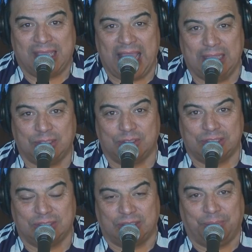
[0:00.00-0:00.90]

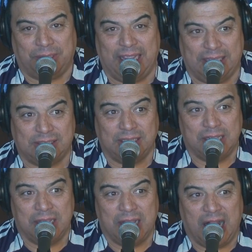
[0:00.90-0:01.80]
Cantors is the place
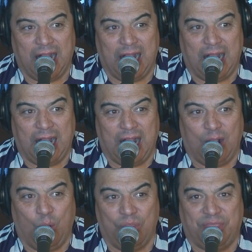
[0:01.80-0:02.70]

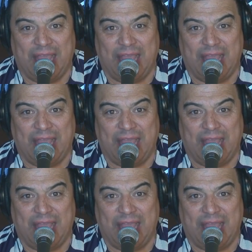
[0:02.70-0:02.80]
that